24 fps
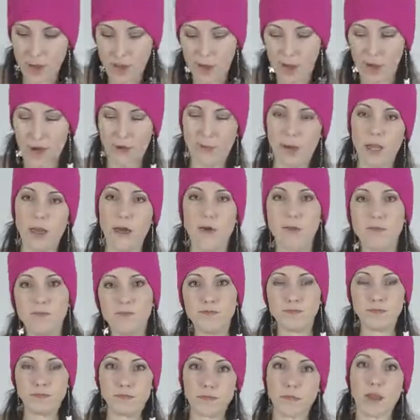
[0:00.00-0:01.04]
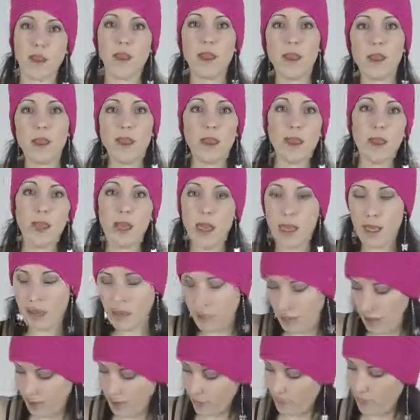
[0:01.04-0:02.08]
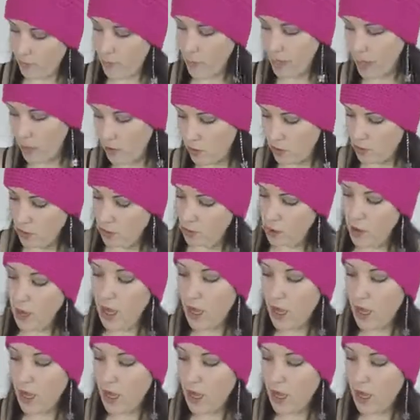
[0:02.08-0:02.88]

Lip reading: Here we go. Looking for my hole,